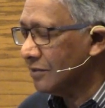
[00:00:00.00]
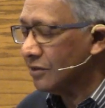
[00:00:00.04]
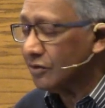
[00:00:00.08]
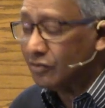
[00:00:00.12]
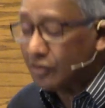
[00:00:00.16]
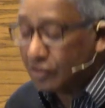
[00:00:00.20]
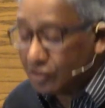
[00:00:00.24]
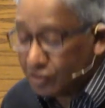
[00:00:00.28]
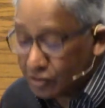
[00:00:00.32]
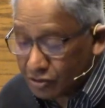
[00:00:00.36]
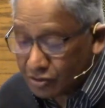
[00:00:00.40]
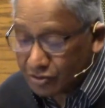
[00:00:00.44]
The
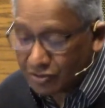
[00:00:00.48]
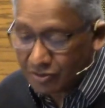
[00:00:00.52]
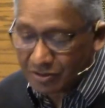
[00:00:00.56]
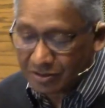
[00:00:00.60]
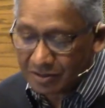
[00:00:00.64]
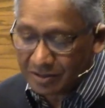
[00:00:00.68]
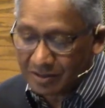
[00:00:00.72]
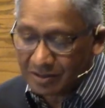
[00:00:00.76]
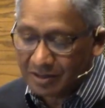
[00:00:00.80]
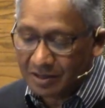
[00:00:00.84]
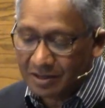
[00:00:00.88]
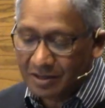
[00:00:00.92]

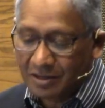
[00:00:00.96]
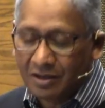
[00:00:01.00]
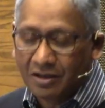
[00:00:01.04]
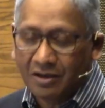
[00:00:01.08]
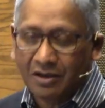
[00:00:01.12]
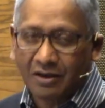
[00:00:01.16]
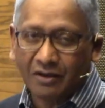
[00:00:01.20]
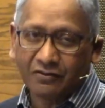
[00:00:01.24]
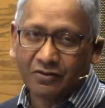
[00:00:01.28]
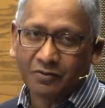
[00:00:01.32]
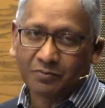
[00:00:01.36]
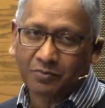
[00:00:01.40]
Return
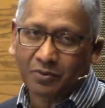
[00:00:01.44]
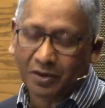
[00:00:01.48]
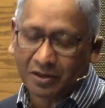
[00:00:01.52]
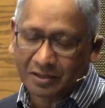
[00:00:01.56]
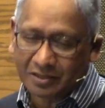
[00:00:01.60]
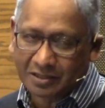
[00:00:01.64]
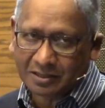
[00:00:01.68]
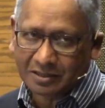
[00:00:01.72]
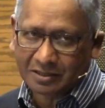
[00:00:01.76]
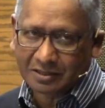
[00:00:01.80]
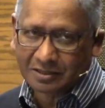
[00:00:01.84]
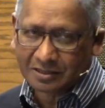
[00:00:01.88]
of the
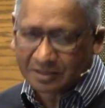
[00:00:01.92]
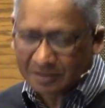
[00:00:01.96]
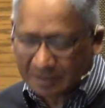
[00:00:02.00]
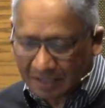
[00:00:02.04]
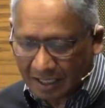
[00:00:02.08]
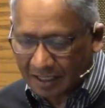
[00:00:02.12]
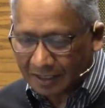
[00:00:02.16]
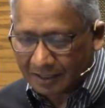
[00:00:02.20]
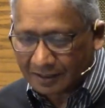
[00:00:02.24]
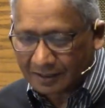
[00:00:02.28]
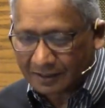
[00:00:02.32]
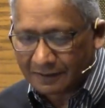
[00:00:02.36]
Prodigal
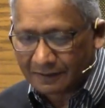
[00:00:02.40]
Son.